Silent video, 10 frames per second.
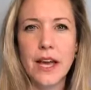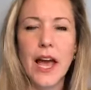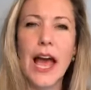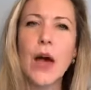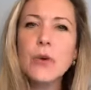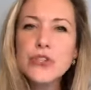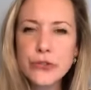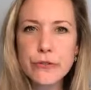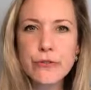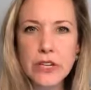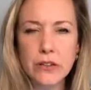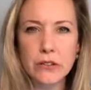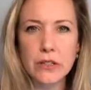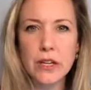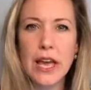How would you
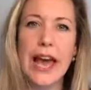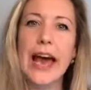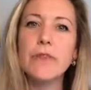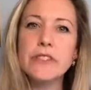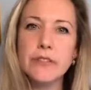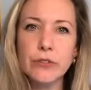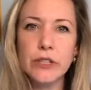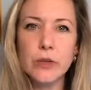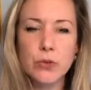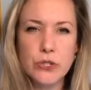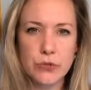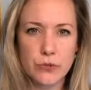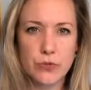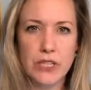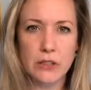feel? how differently would you
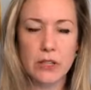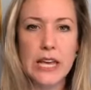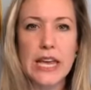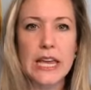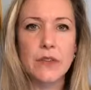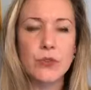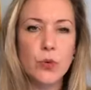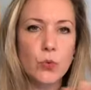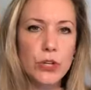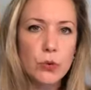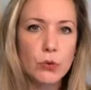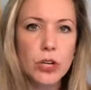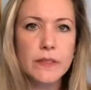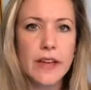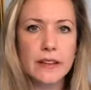feel if you, when you
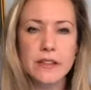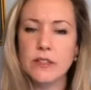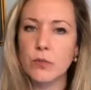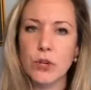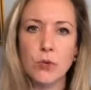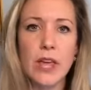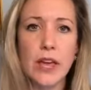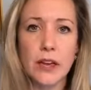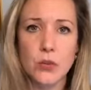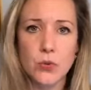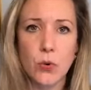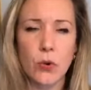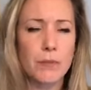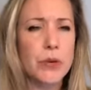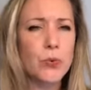look at that list of what you can't control
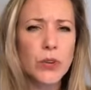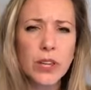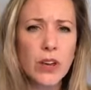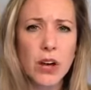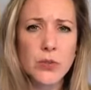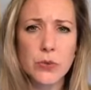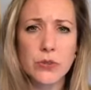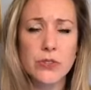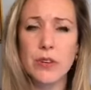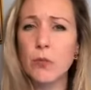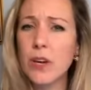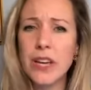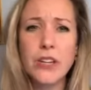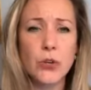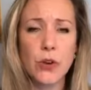and be really honest with yourself, what
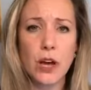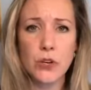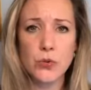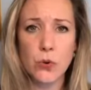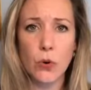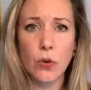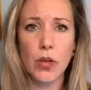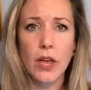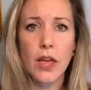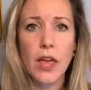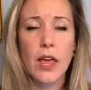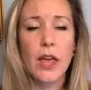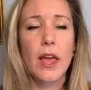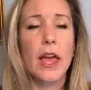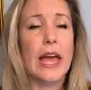can you not control?
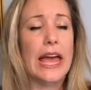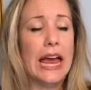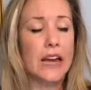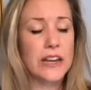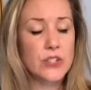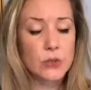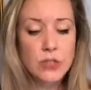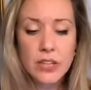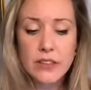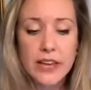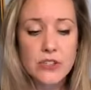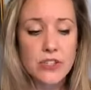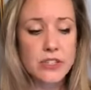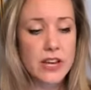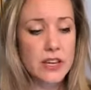And as you look at that and
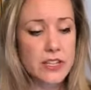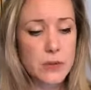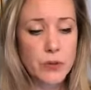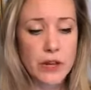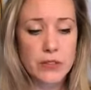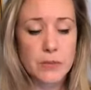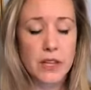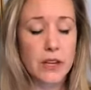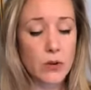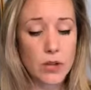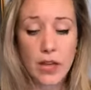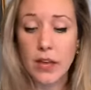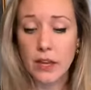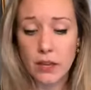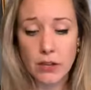just take a deep breath and be like,
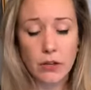okay,